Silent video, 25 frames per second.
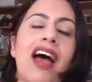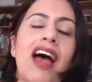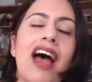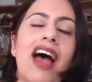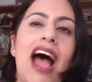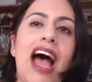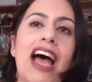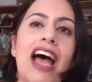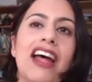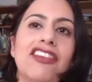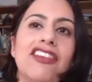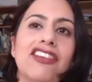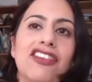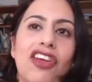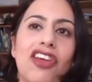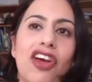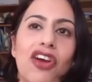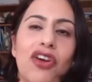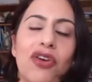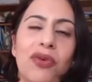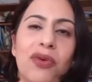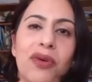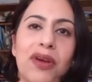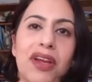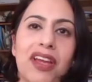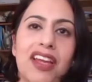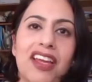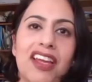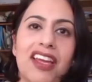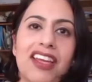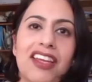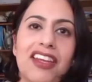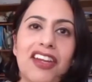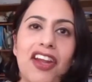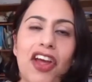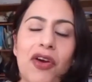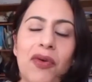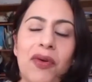And so,
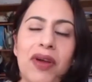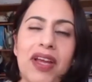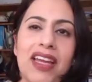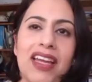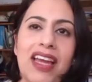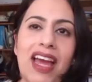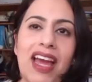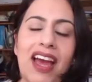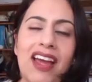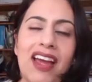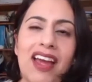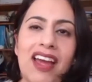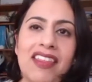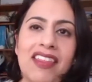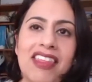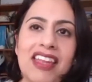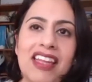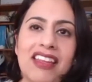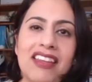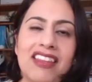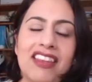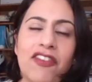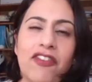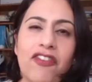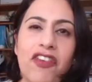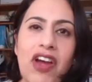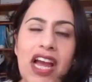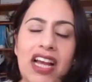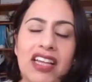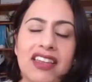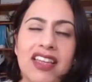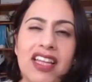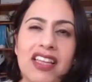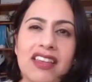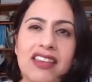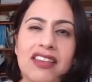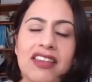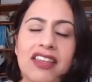I think the fact
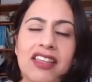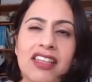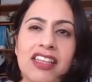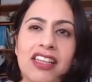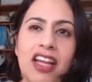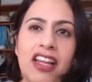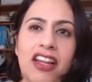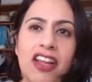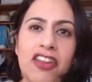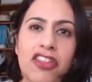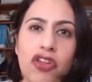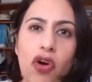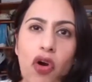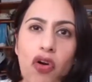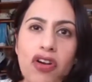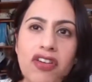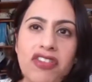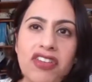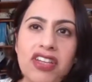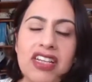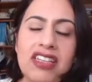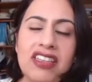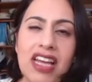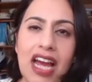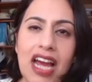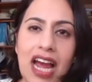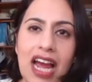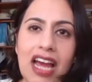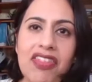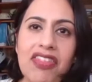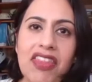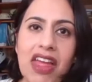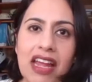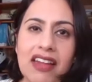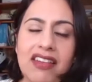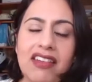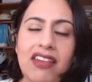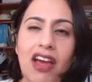that the authorities at
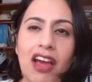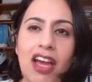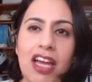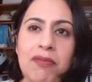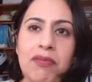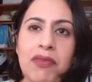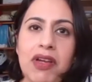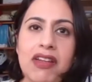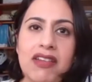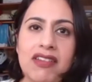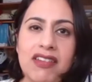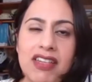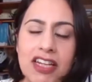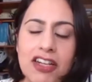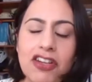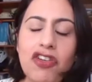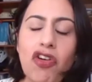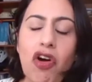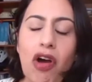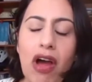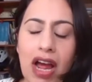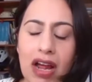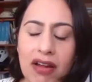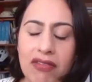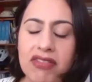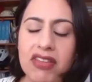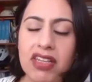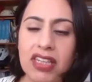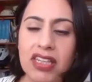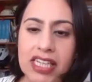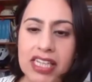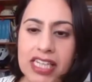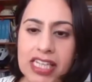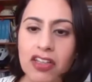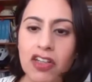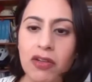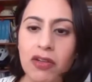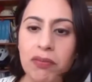that time did not have the
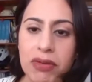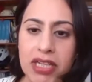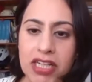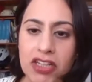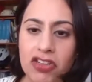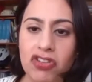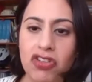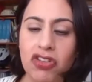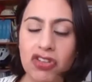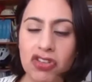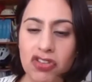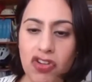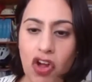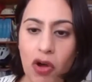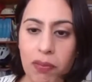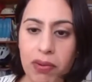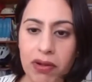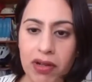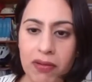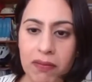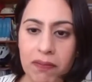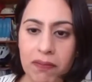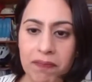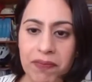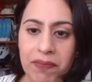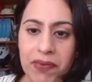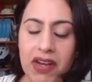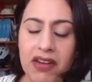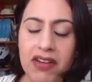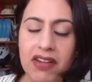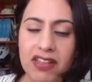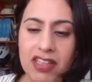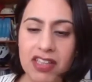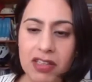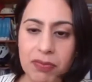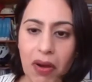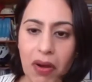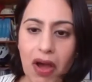legal means to stop him,
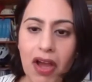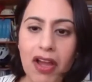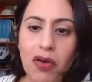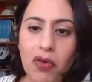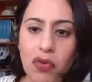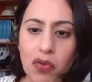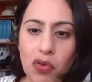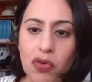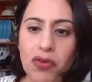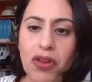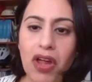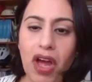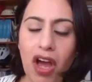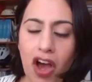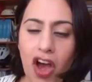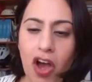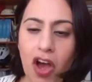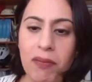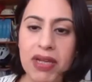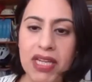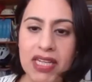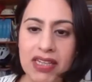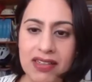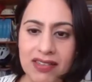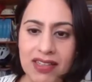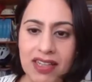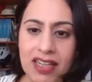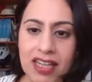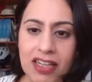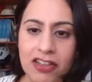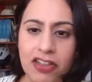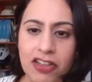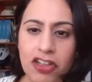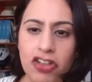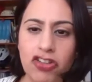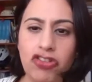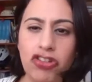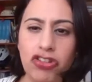despite all the harm he
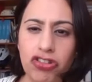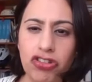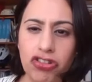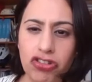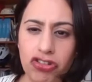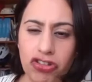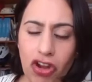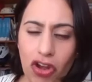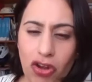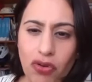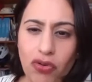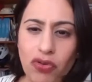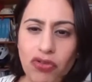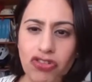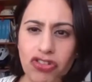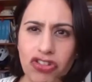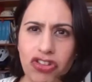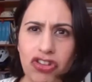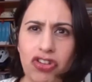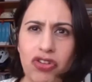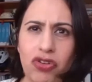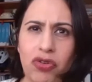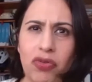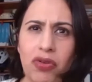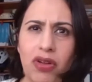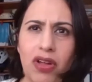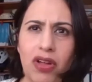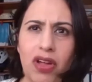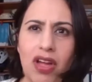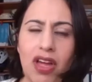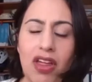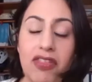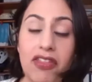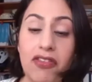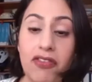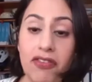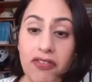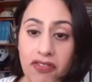did, just showed you
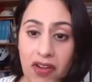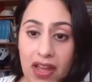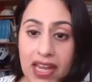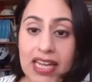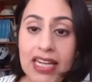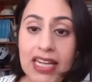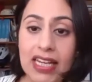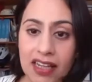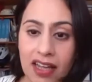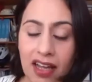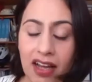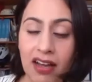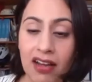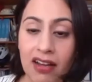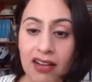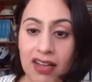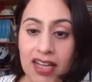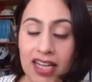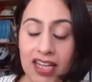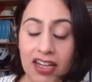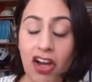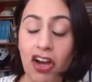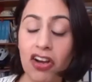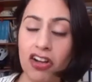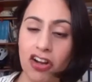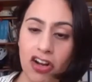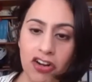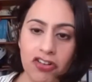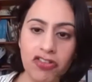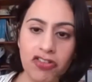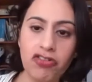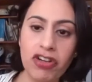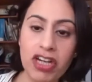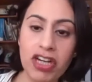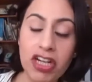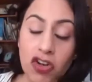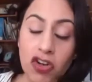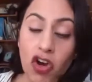the failure in our
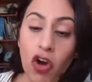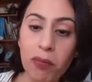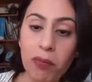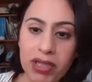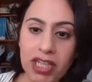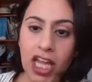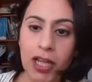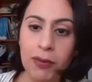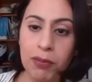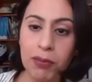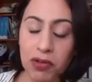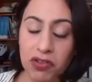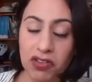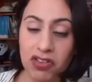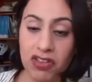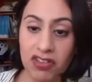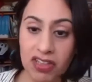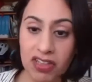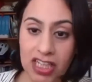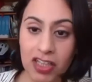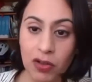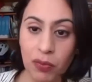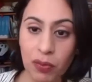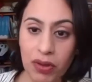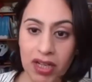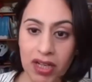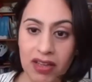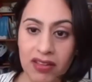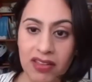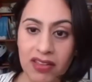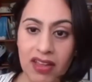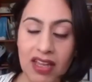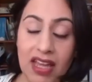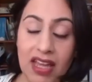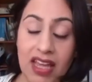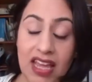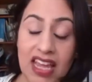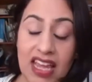country not being able to deal with,
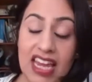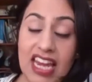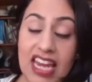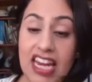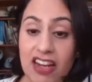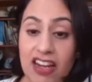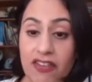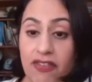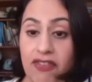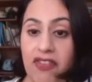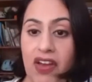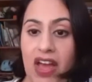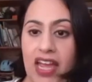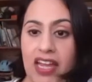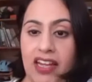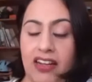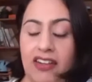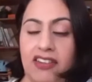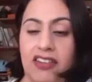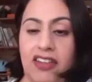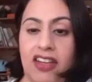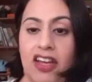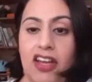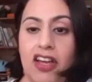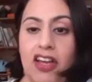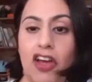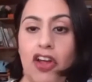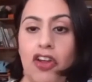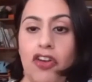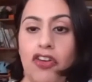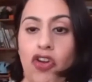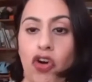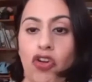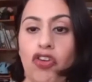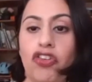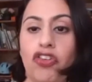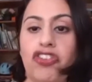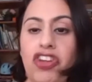in effect,
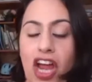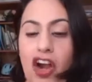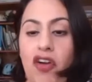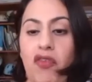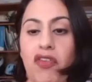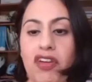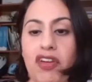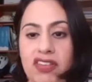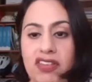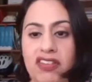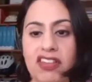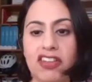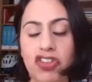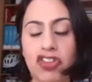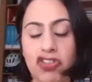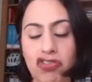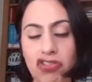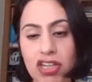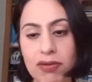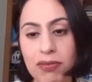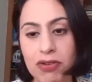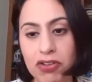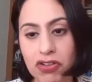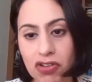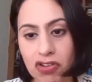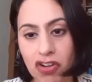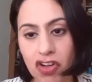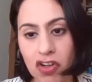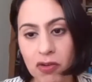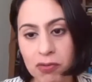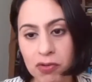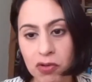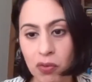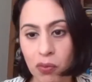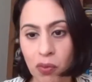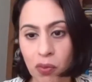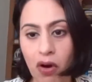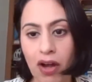non-terrorist extremist
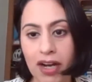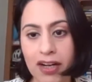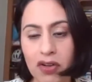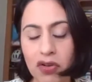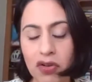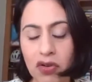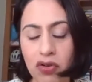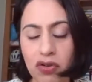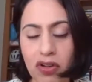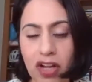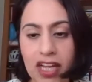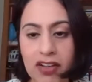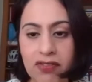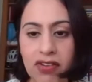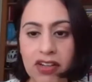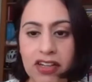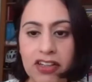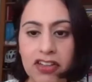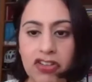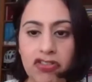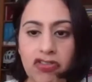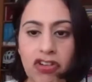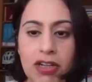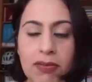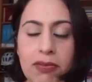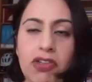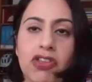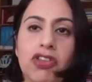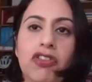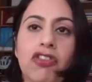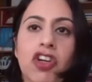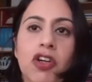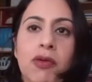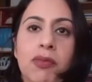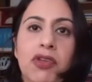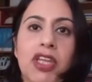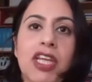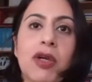groups, or what I call hateful extremist
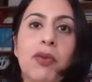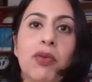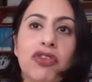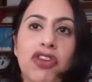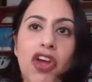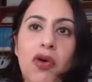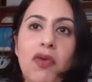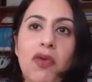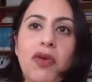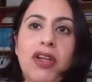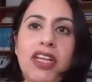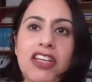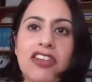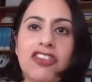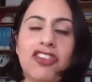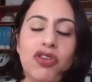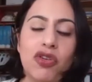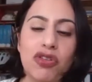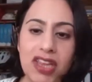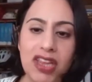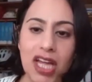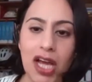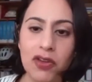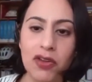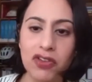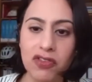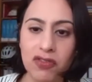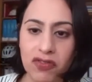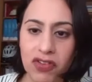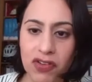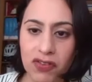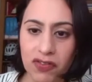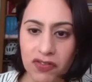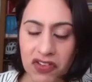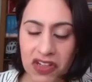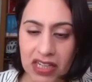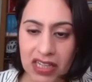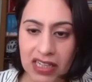groups. It was only in
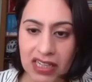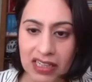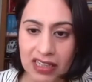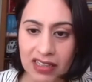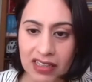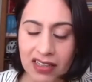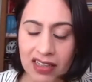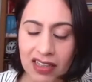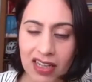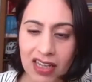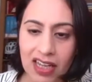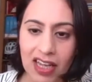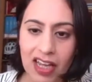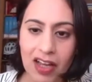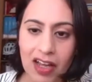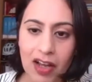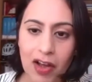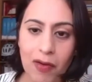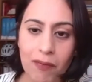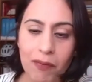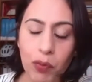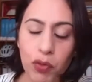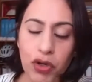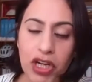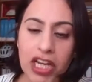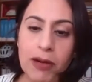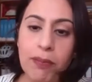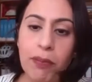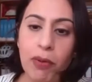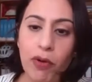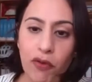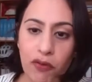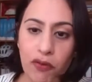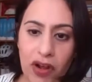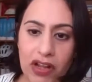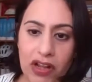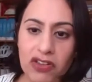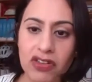2015, when he
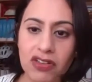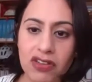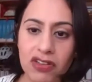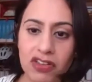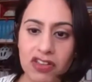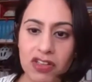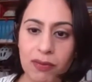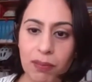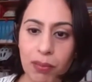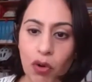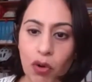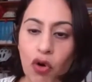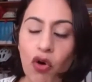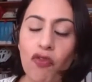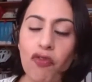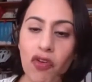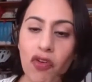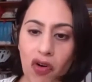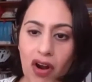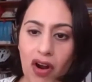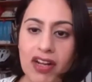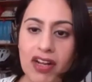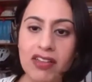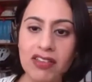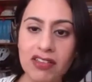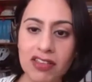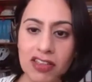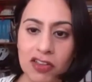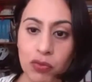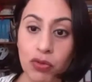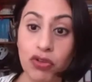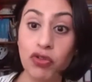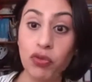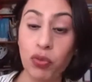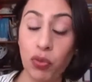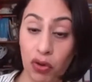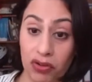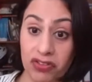professed support for ISIS,
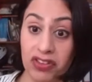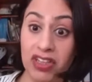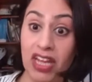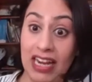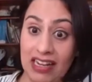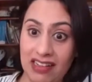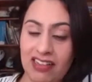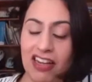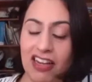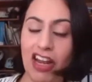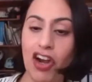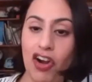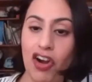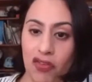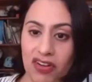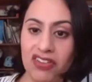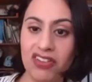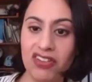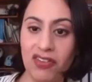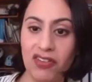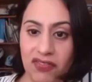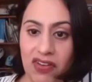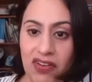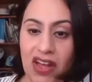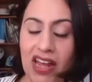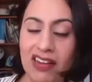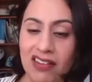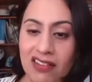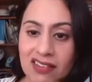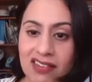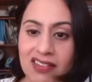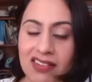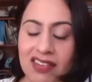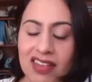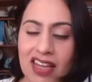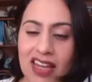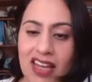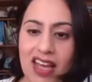which was a terrorist
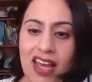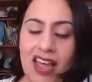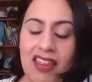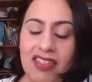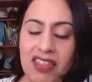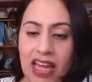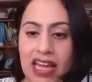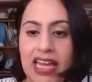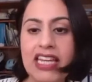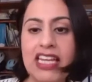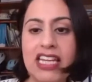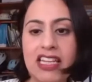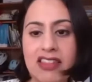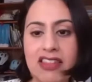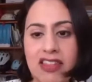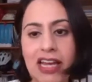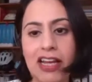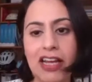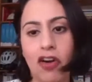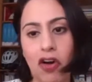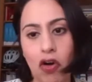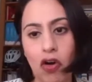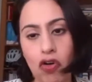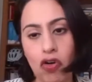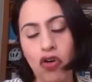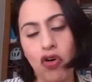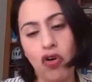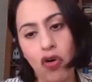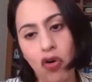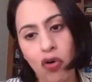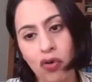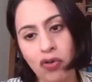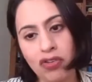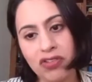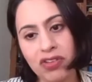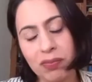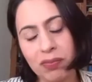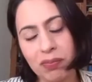offence, that he then got
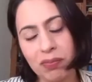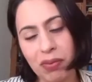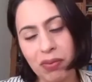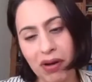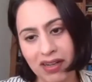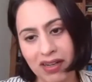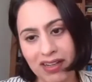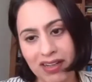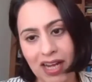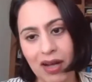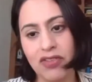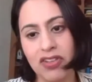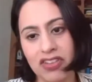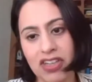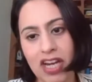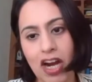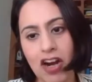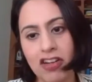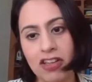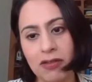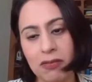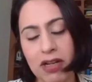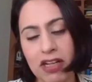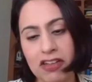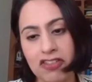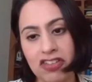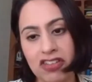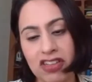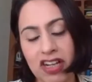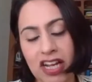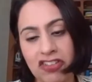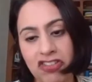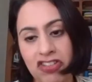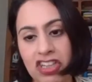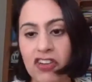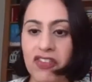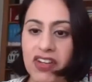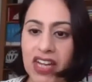caught by counter-terrorism
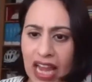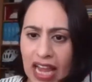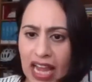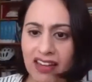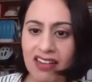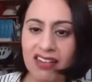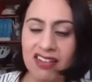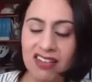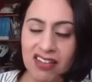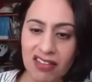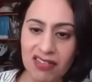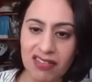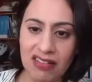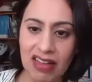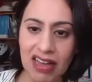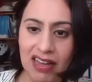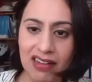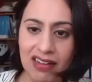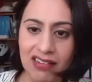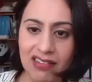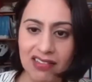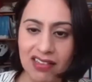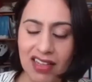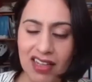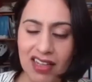legislation. If he hadn't done that,